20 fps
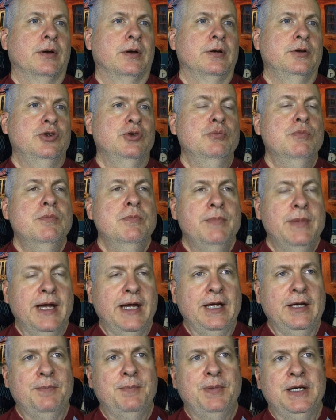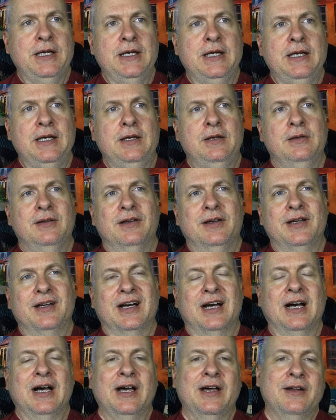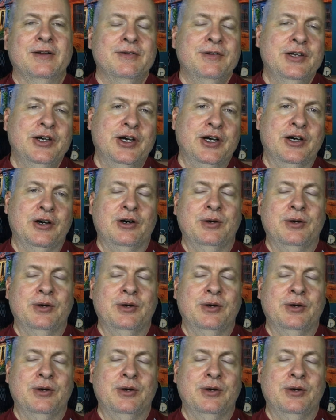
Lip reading: you may be like, I don't know,